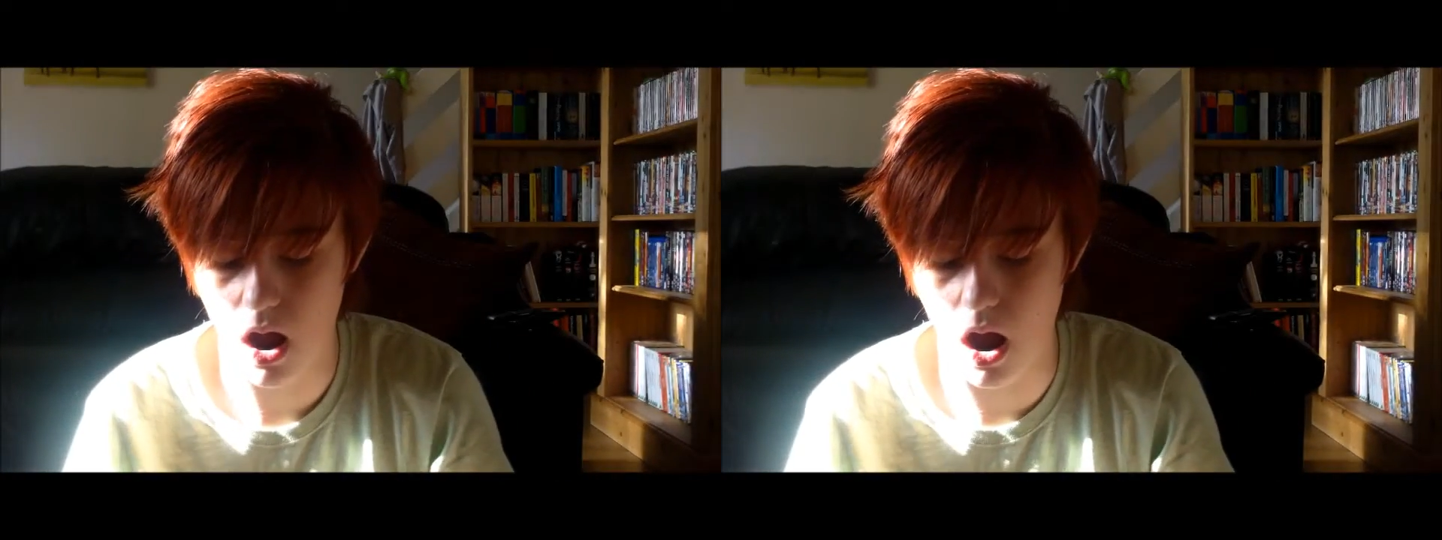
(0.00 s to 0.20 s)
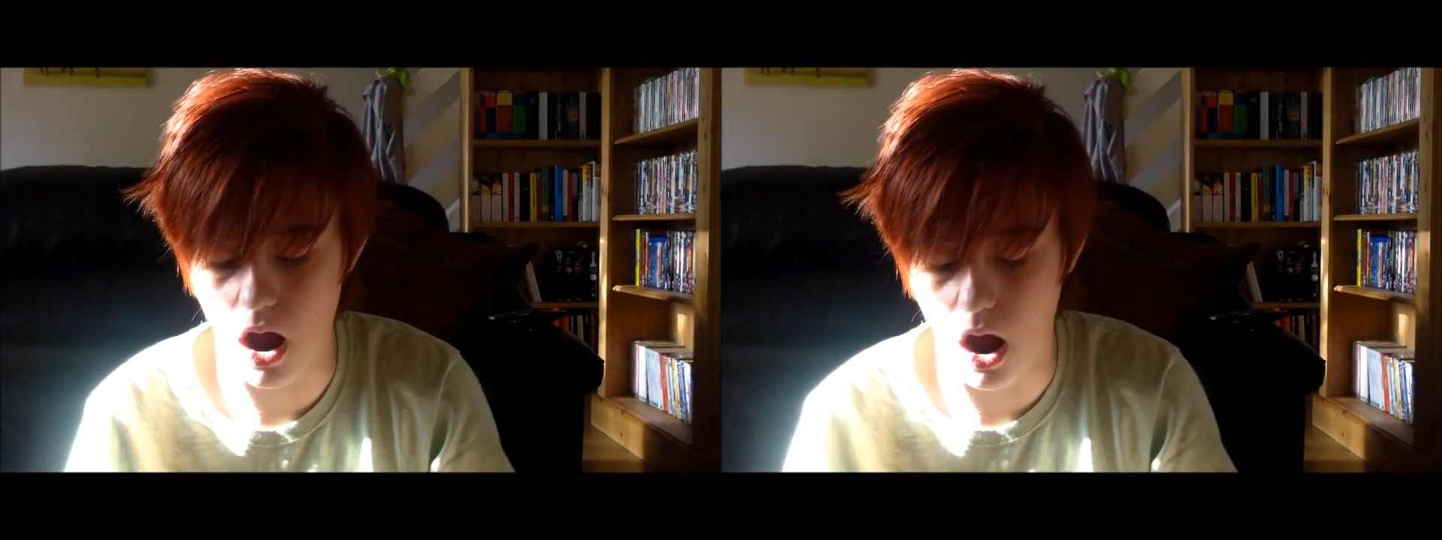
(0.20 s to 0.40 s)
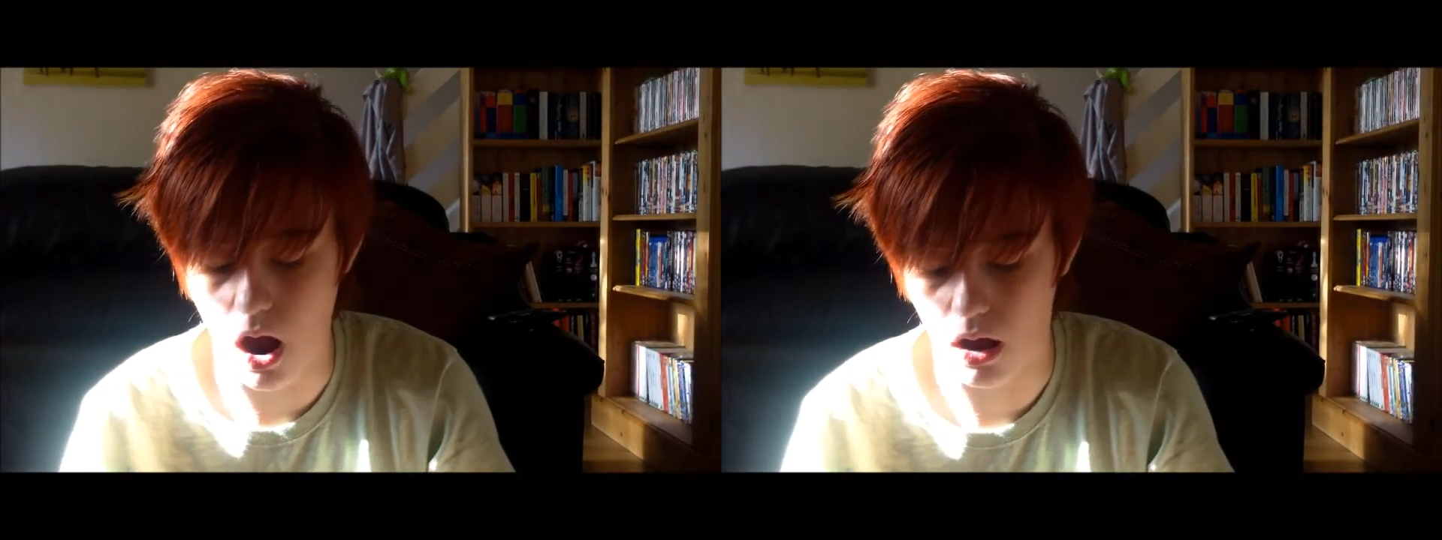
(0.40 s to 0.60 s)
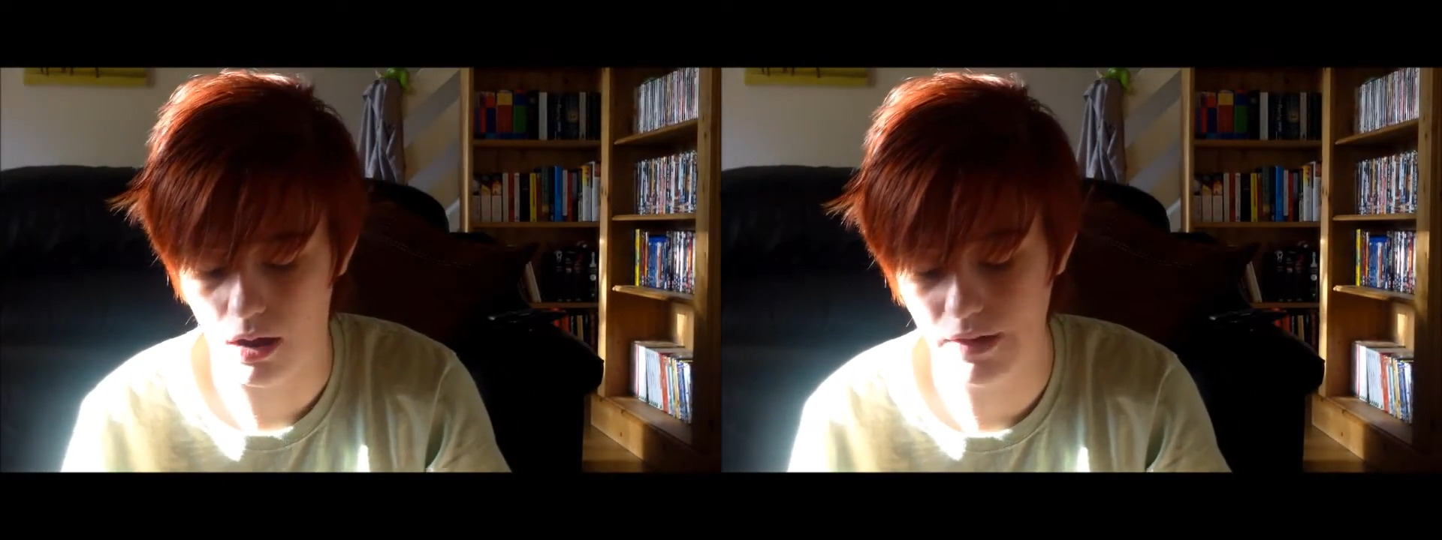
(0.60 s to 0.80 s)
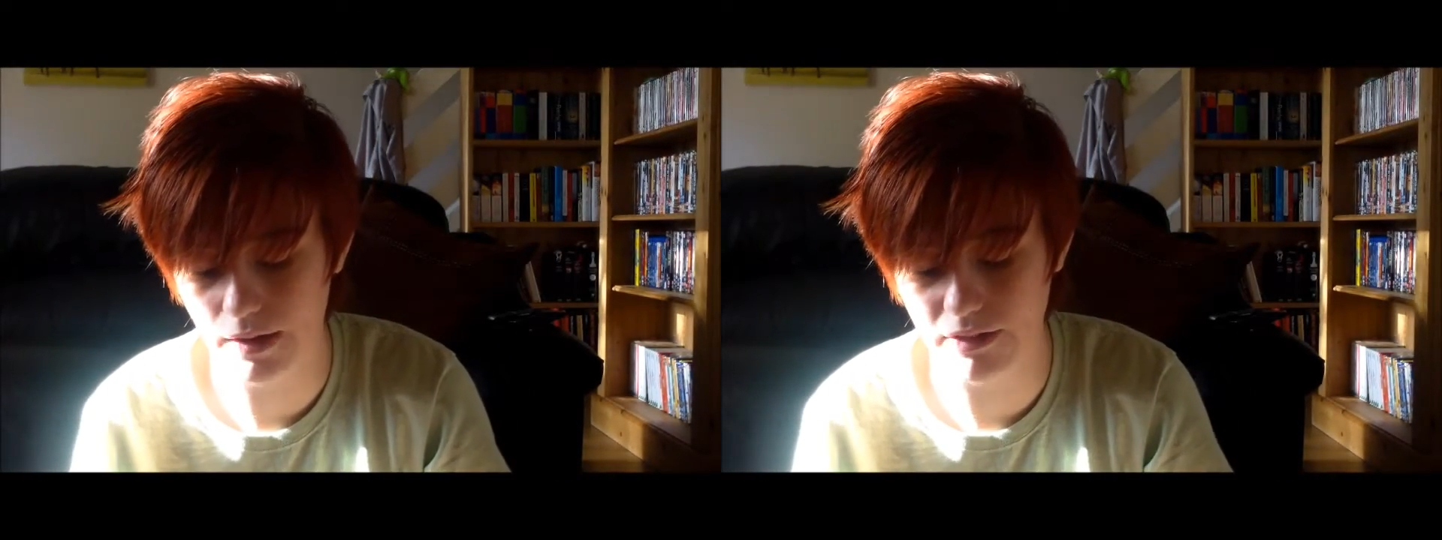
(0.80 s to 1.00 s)
Oh,
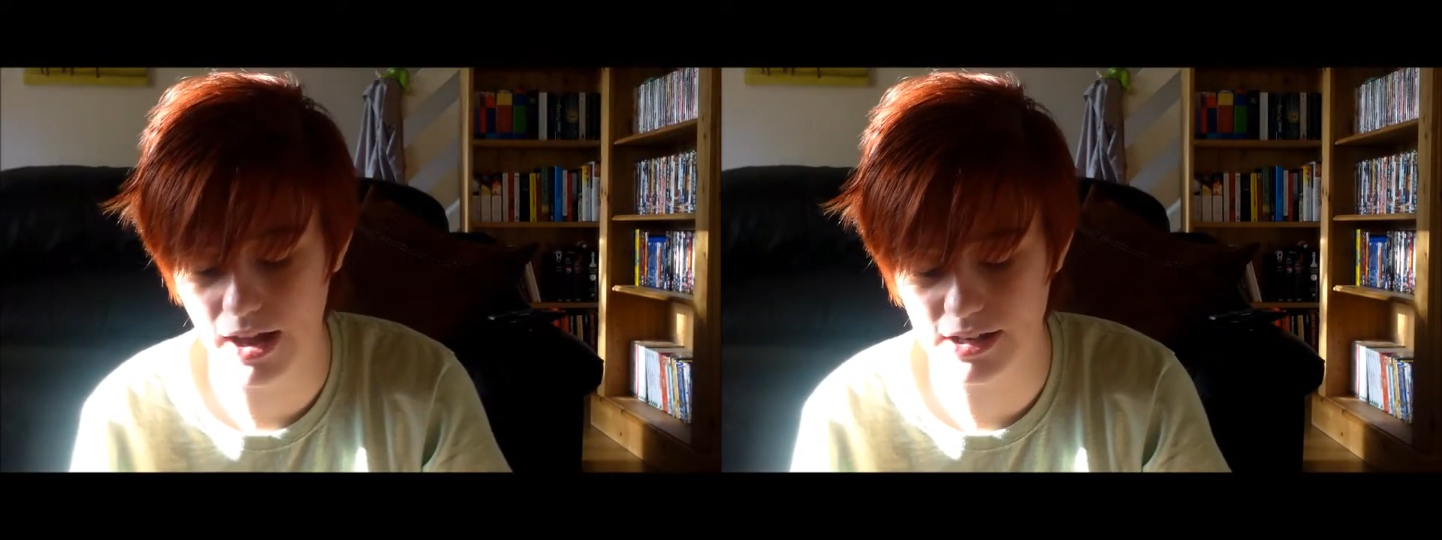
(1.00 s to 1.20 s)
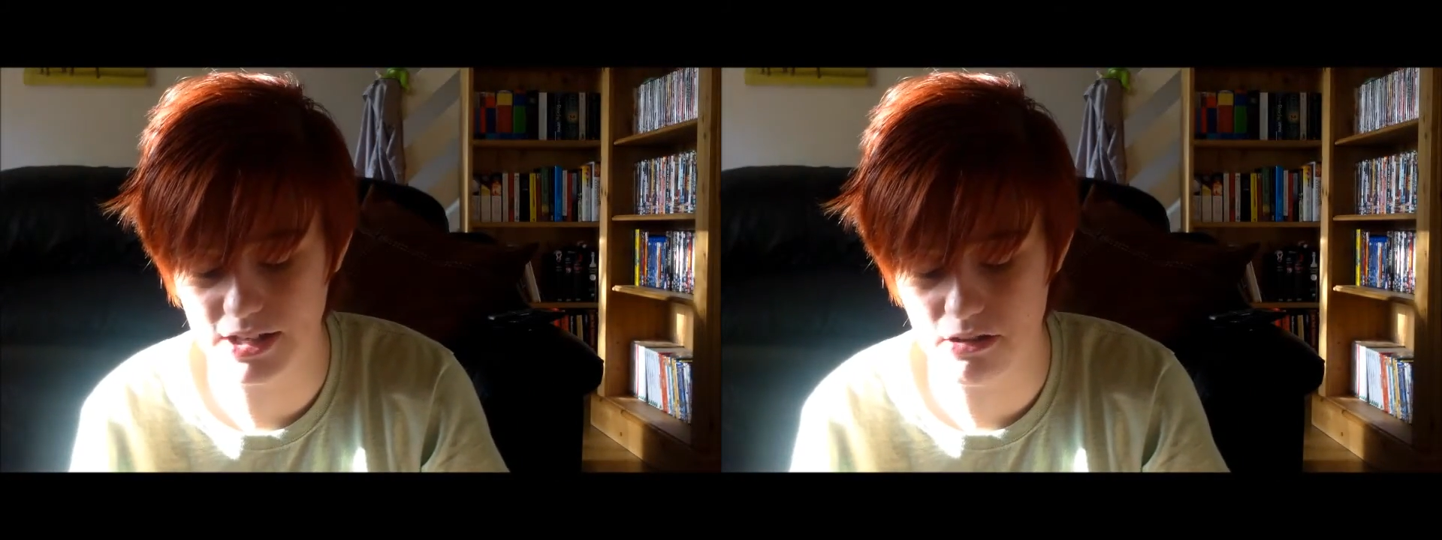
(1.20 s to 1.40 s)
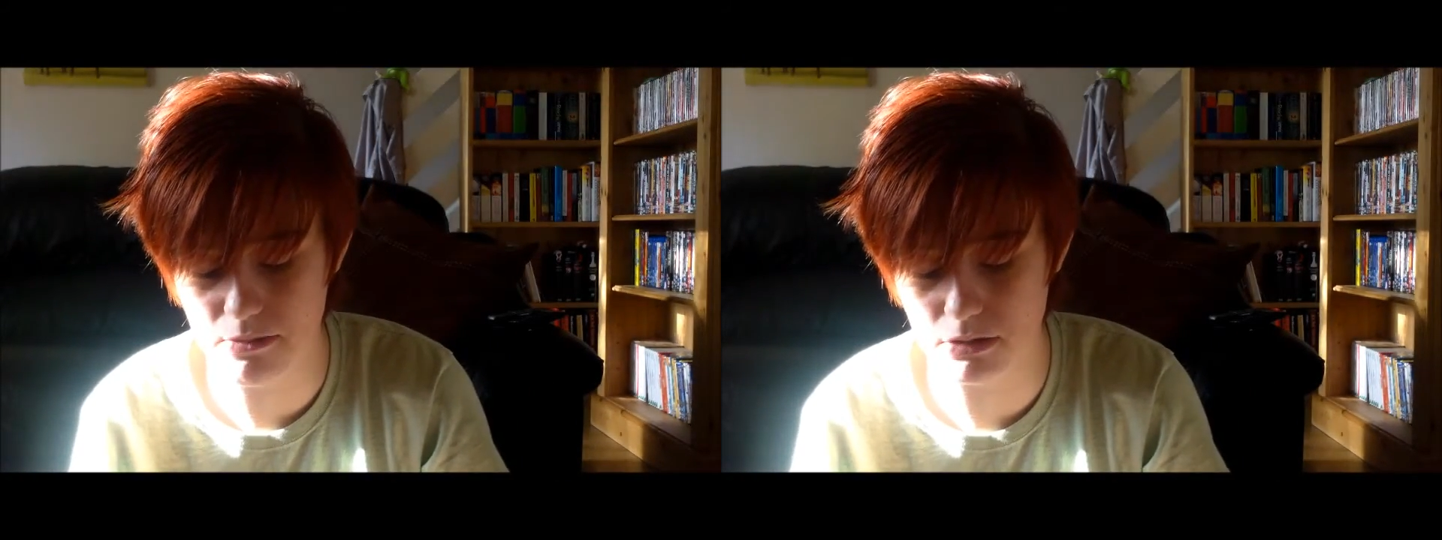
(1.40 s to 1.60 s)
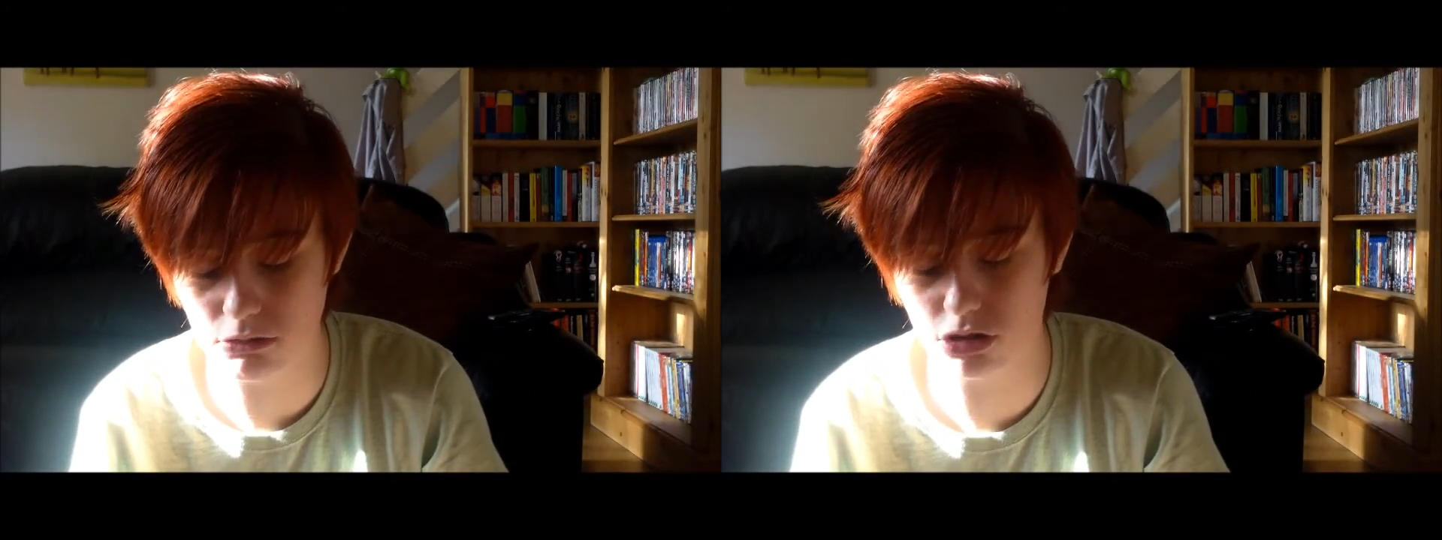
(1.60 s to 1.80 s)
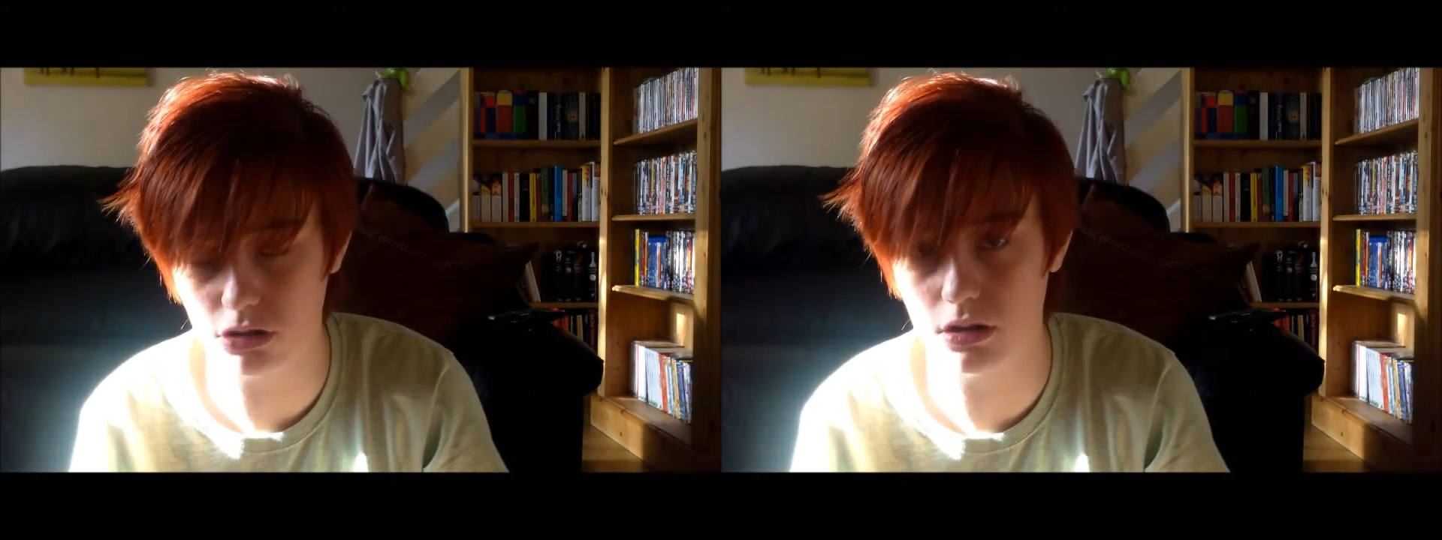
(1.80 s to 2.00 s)
you haven't had dairy milk
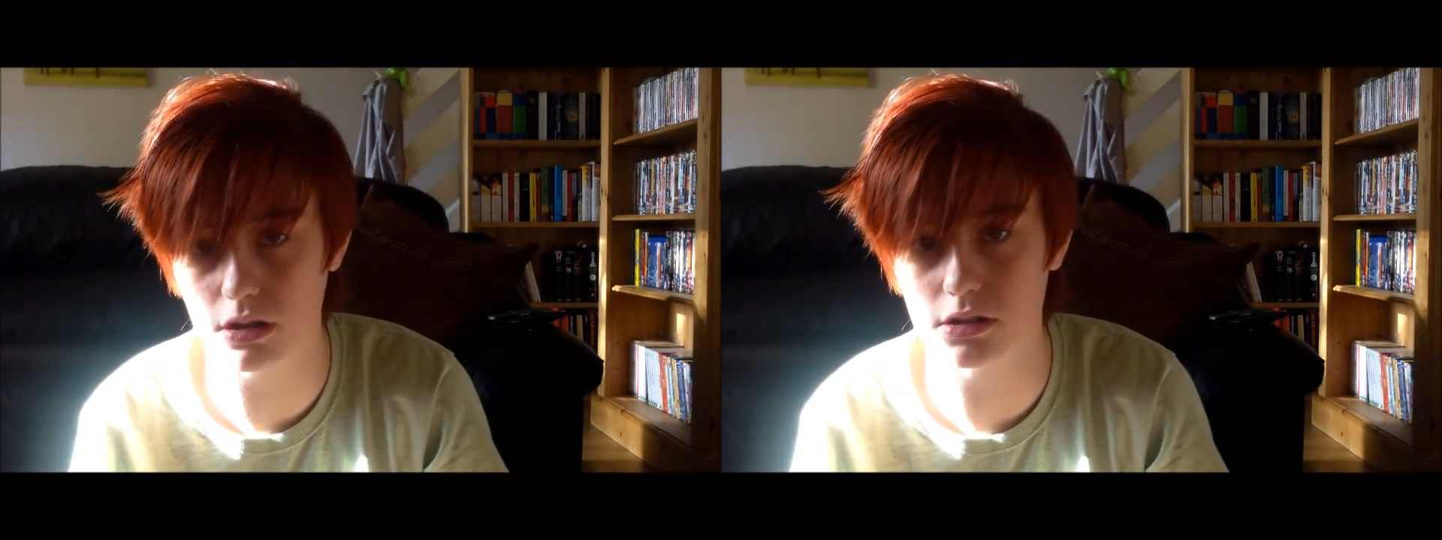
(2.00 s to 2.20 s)
chocolate